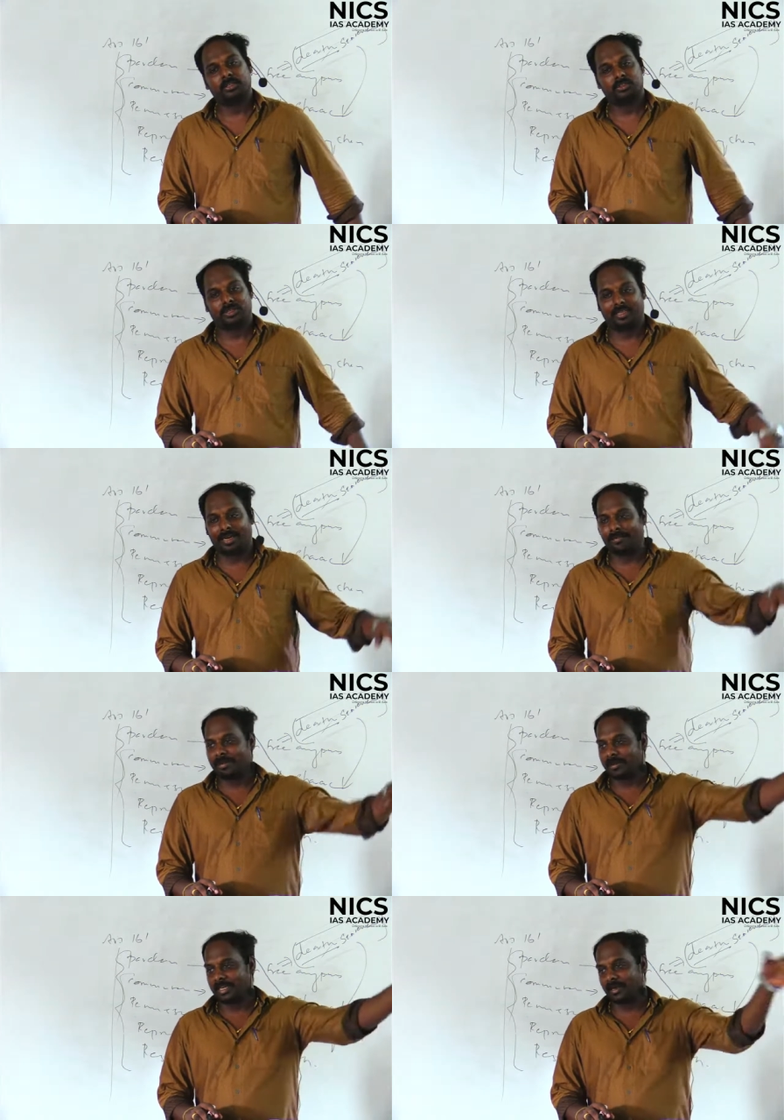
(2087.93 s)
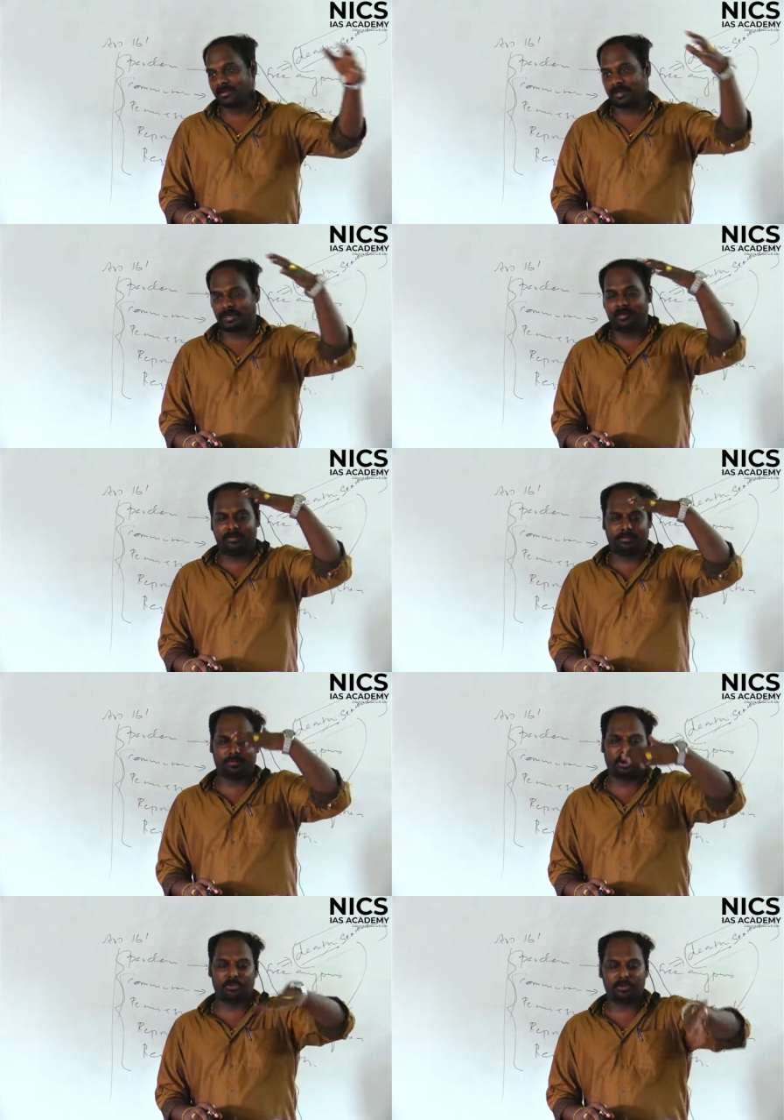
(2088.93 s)
So idellame pattakura
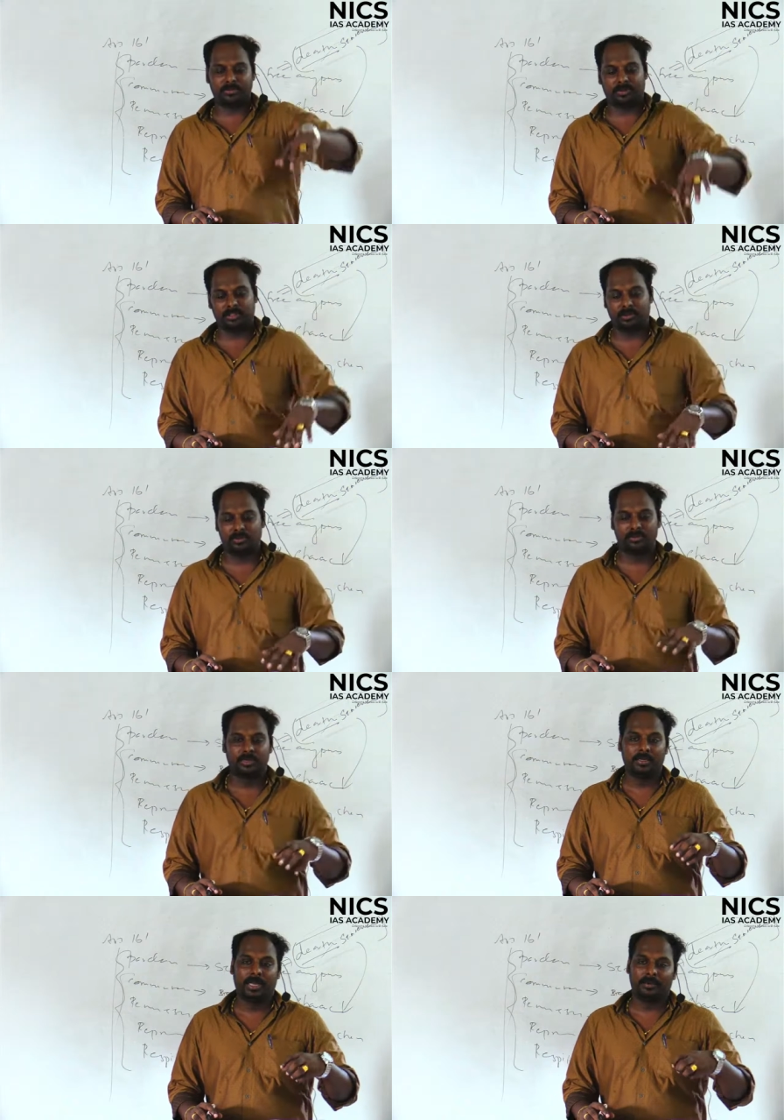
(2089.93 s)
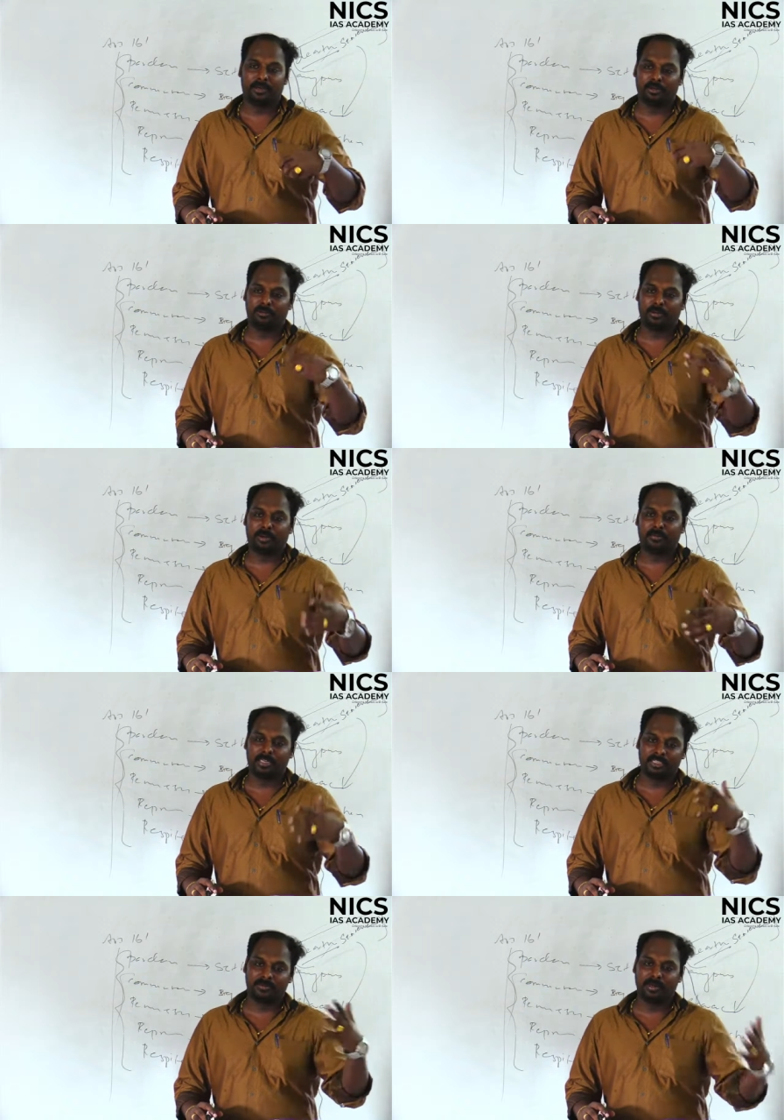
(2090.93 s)
problems vandrum, appo human
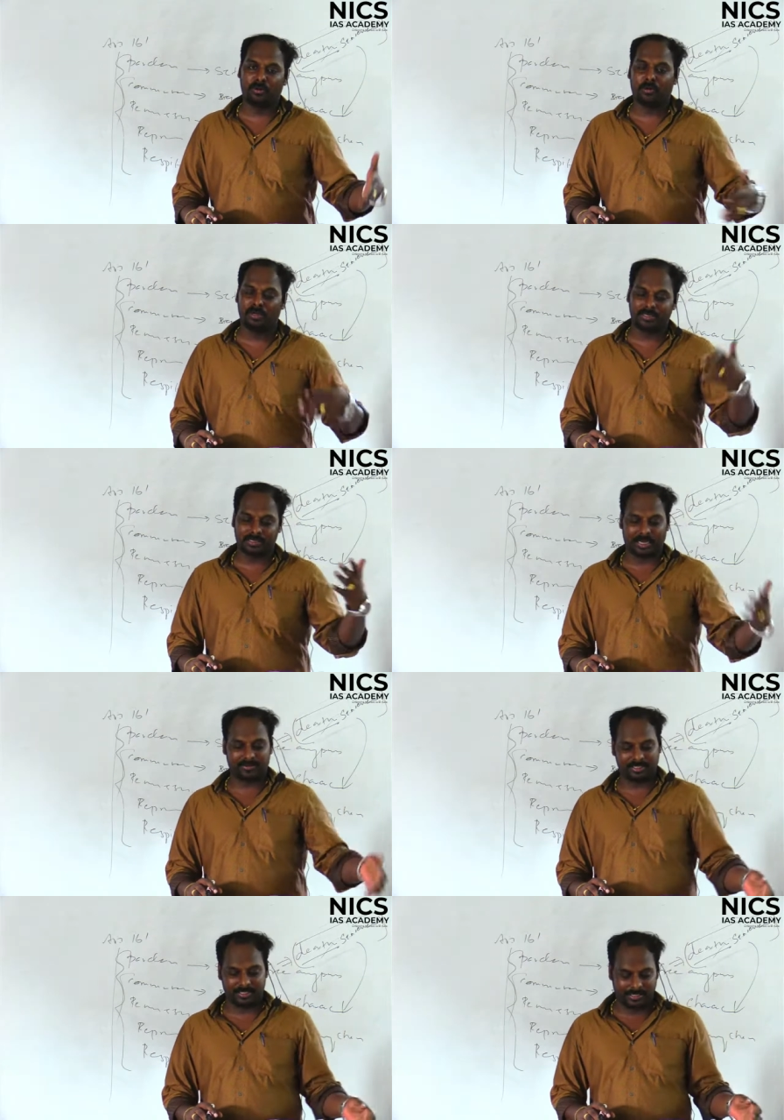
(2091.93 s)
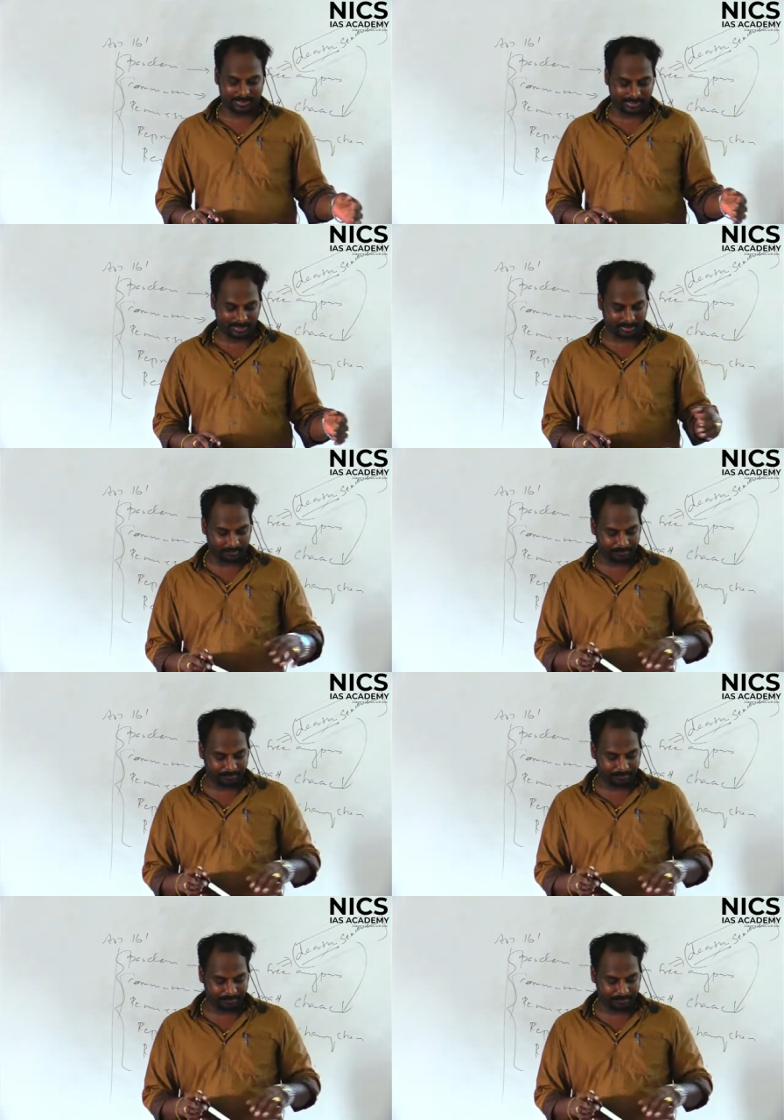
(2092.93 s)
population will go in starvation, etc.